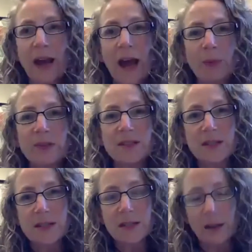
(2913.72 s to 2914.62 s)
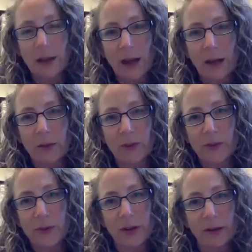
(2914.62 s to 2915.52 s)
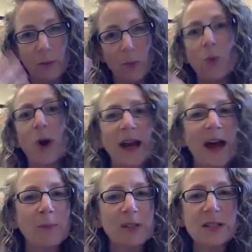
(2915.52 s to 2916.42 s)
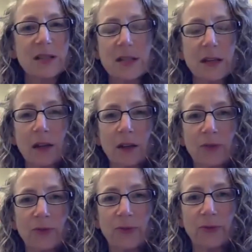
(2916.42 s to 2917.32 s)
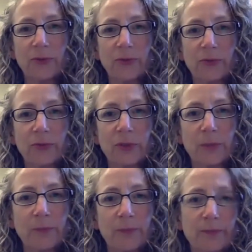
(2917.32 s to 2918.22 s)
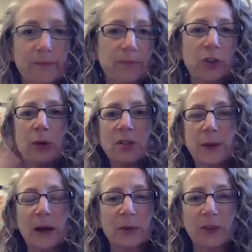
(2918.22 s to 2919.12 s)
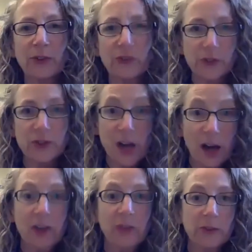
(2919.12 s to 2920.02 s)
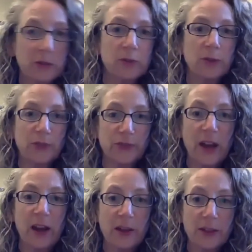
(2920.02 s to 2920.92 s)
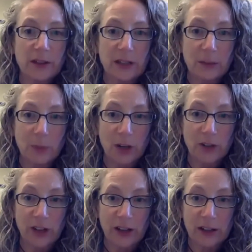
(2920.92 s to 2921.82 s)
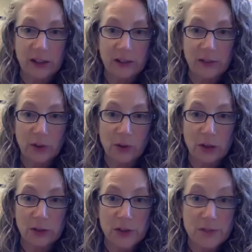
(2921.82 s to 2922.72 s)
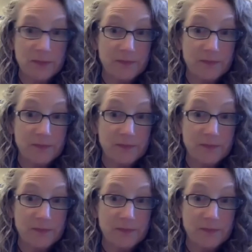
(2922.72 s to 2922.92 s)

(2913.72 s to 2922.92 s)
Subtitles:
happens, this is again, what happens if the US populace does lose faith in the impartiality of the courts?